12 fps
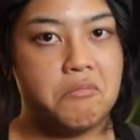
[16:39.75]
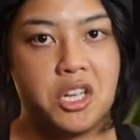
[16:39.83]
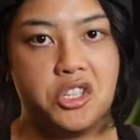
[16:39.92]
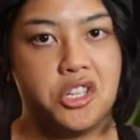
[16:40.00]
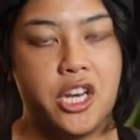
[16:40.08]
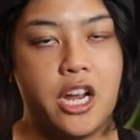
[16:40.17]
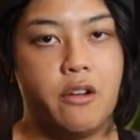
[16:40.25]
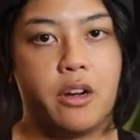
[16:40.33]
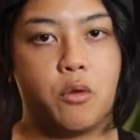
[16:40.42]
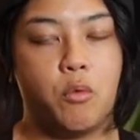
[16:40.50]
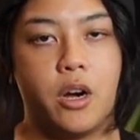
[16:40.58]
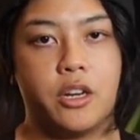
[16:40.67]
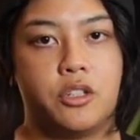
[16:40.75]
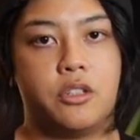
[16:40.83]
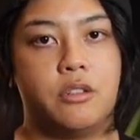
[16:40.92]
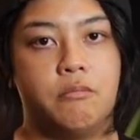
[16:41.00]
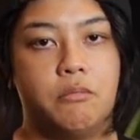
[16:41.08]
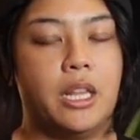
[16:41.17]
a generic
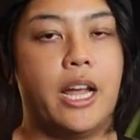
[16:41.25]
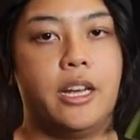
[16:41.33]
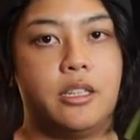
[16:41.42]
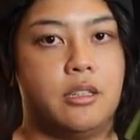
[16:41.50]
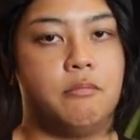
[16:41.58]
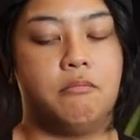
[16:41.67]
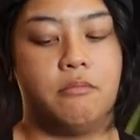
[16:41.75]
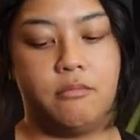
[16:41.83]
washed light,